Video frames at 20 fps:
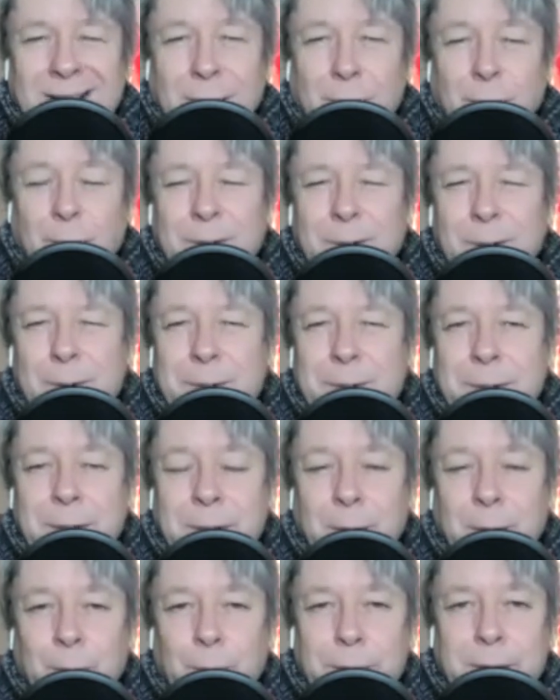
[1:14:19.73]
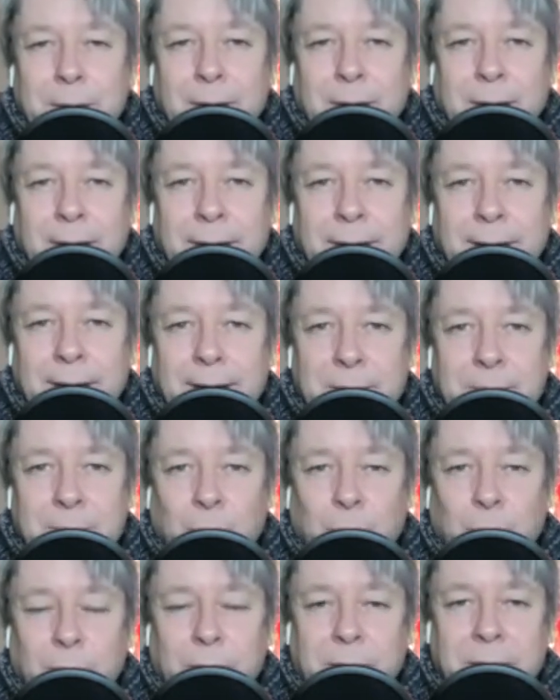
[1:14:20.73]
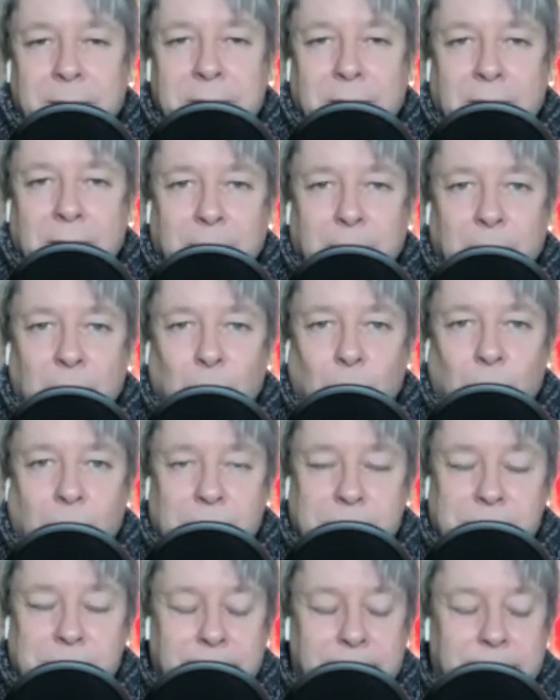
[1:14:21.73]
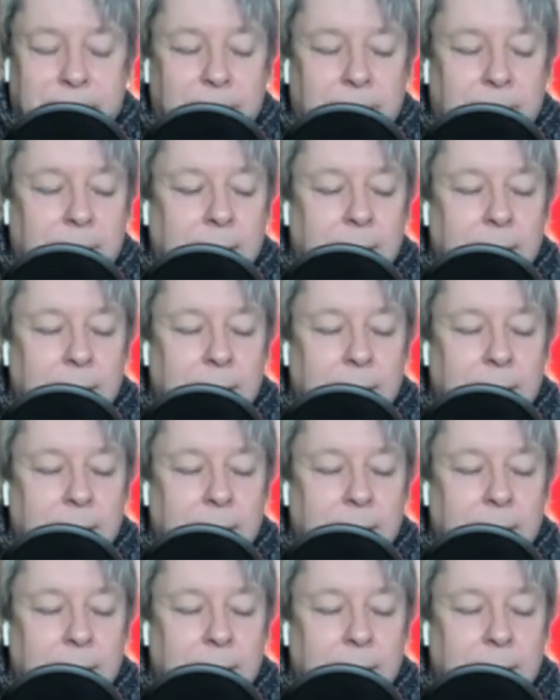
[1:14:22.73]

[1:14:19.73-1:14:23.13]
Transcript: We'll do Sedona, I guess, but we're going to talk about Washington,